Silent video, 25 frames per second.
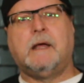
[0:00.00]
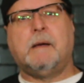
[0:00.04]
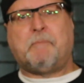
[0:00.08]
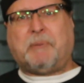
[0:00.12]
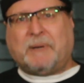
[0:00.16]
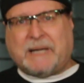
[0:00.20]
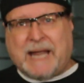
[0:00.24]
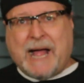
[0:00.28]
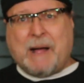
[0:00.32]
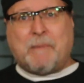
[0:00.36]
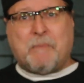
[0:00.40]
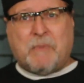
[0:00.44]

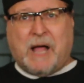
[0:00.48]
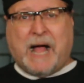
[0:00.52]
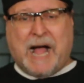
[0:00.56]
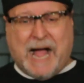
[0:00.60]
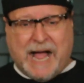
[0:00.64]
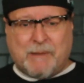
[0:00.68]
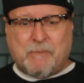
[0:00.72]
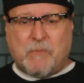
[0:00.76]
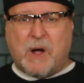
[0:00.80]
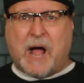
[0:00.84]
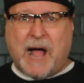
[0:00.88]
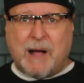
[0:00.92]
But
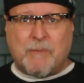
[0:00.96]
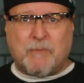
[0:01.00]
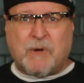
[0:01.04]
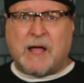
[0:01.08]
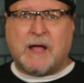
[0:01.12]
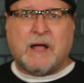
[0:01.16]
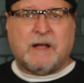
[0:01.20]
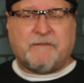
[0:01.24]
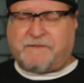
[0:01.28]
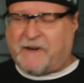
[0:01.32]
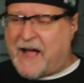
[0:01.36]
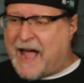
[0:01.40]
I'm
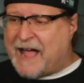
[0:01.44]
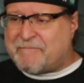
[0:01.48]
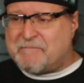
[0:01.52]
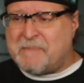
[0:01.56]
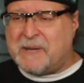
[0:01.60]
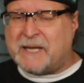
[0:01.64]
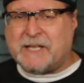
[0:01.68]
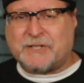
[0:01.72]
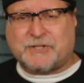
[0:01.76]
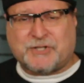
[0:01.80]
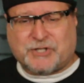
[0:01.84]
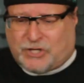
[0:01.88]
5
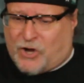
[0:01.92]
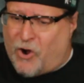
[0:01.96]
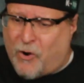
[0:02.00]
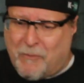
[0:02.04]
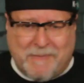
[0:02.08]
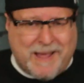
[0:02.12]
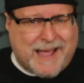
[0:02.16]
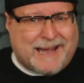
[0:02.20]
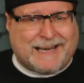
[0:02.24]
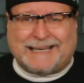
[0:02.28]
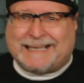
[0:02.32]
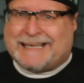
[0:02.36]
minutes ago,
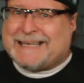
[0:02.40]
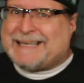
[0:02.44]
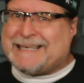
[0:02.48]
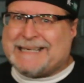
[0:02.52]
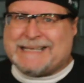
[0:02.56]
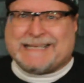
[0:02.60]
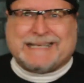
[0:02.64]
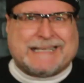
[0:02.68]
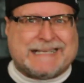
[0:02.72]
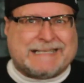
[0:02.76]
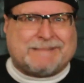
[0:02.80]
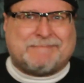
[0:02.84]
man,
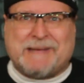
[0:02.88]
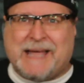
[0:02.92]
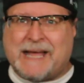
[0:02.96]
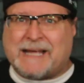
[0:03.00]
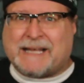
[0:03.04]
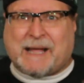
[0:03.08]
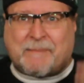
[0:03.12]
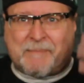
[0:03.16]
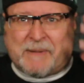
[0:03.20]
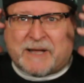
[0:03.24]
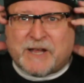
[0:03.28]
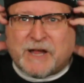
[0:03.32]
I
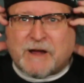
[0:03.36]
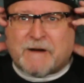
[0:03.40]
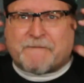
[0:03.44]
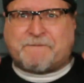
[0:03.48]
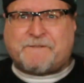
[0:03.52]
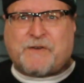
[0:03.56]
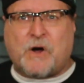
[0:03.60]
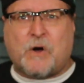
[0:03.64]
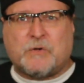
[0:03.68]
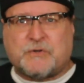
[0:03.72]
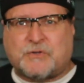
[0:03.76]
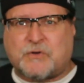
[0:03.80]
got my
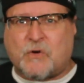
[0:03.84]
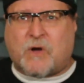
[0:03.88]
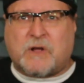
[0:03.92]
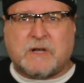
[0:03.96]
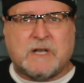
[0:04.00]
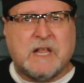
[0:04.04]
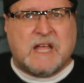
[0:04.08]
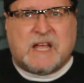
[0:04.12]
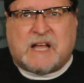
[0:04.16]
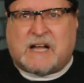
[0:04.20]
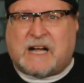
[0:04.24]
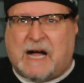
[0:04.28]
earphones
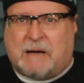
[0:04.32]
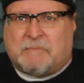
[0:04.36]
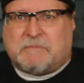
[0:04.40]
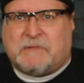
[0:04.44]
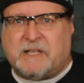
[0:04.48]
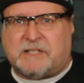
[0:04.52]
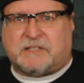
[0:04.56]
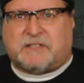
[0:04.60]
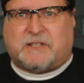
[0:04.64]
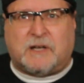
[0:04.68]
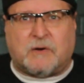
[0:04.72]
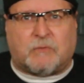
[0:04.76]
on. I'm
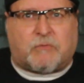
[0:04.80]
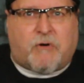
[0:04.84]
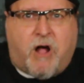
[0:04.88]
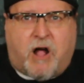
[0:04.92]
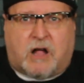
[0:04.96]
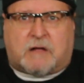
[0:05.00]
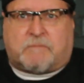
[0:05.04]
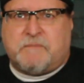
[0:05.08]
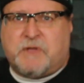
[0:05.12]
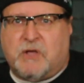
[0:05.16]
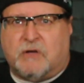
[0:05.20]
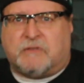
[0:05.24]
listening to
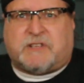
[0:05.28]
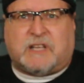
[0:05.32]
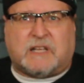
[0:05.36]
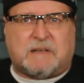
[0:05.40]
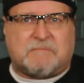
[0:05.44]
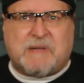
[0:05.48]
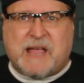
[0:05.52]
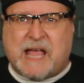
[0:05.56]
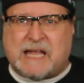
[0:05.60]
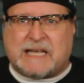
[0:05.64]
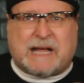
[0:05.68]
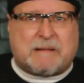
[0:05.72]
rock music,
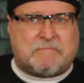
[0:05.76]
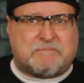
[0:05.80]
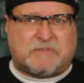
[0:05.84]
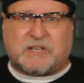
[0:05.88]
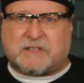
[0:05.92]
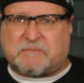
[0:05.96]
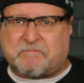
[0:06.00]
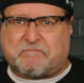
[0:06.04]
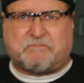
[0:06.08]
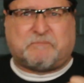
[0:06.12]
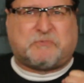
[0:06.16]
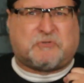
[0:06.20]
man. I'm
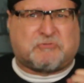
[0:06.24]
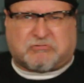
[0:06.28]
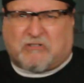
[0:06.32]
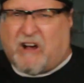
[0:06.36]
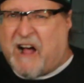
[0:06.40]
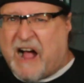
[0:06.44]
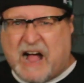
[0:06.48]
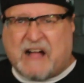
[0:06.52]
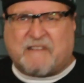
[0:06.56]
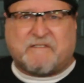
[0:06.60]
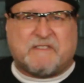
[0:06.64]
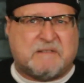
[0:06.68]
just
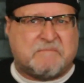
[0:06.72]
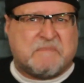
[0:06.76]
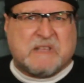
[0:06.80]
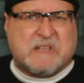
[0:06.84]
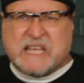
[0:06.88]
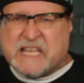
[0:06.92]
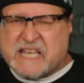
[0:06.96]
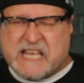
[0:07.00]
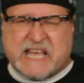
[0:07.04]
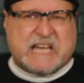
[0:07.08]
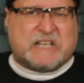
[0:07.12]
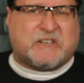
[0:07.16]
driving
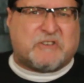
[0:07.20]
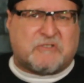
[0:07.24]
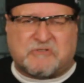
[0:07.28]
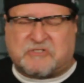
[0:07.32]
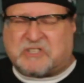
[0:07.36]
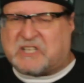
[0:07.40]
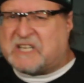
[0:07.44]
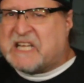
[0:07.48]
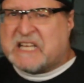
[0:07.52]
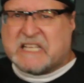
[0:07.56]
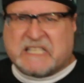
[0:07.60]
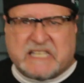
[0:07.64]

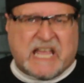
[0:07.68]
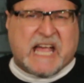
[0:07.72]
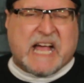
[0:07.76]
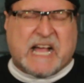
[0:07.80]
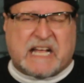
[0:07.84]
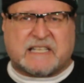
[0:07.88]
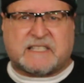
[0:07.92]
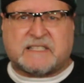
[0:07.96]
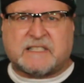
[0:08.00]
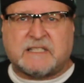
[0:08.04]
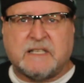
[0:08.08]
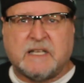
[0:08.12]
energy.
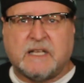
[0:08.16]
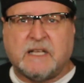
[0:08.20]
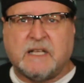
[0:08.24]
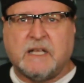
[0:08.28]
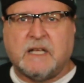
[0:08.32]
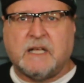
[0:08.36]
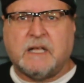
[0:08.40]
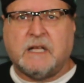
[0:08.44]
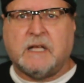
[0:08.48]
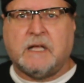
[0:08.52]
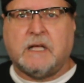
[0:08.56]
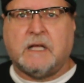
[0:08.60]
Yes,
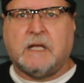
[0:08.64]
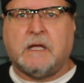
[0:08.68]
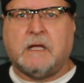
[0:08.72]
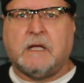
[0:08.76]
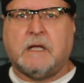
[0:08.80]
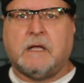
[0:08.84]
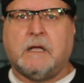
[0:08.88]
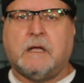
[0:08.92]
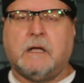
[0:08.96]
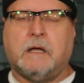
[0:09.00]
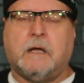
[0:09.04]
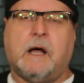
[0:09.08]

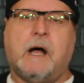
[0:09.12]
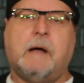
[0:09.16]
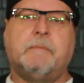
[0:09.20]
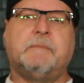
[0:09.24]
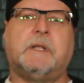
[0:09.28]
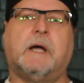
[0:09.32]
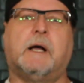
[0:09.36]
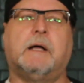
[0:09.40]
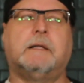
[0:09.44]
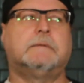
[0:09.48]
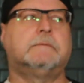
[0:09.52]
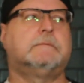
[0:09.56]
I'm
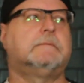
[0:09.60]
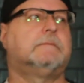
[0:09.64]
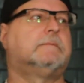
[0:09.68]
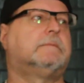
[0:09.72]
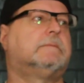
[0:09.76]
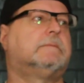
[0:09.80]
done.